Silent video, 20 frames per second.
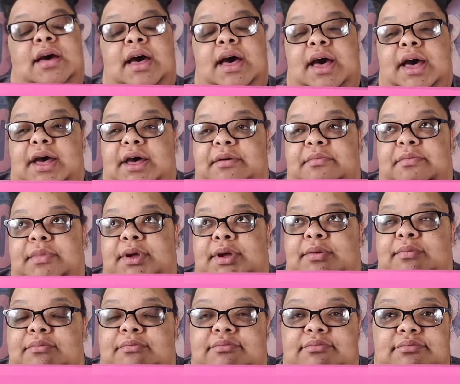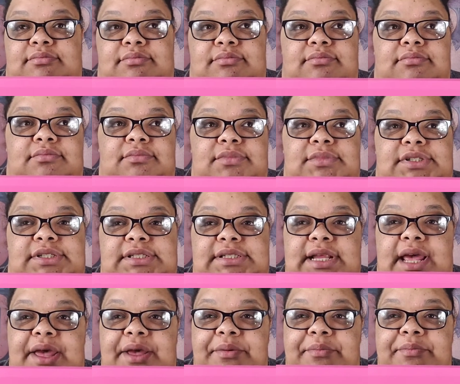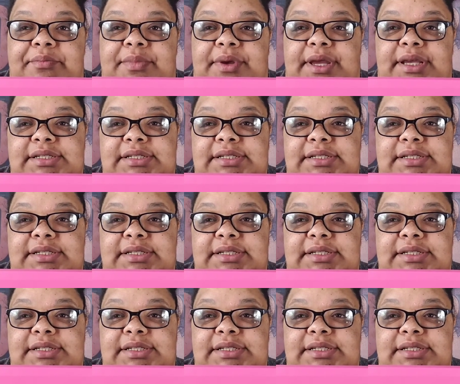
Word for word: Um, some,